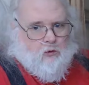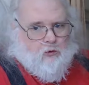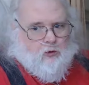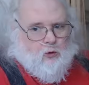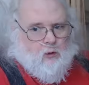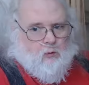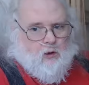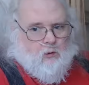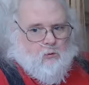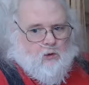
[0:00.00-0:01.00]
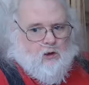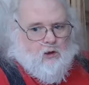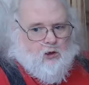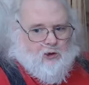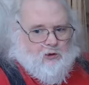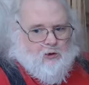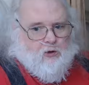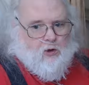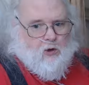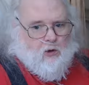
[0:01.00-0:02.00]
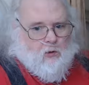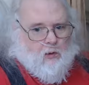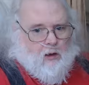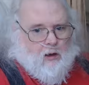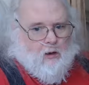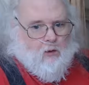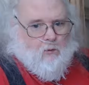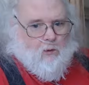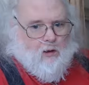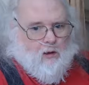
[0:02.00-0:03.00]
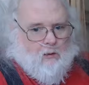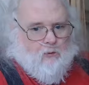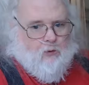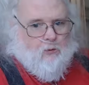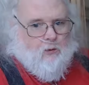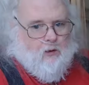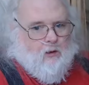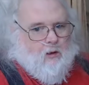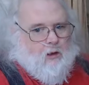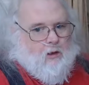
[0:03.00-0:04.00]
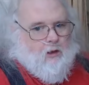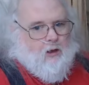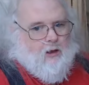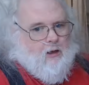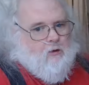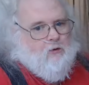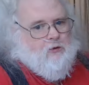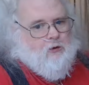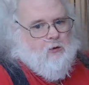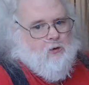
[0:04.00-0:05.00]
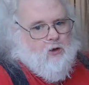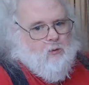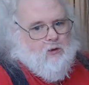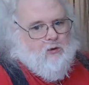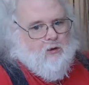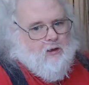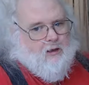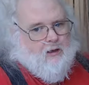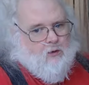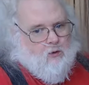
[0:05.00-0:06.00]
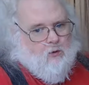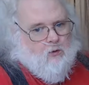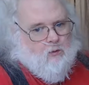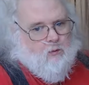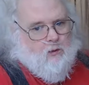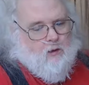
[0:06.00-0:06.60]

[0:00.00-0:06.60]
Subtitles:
So I'm not really going to know how well I'm doing cutting out sodium until I get home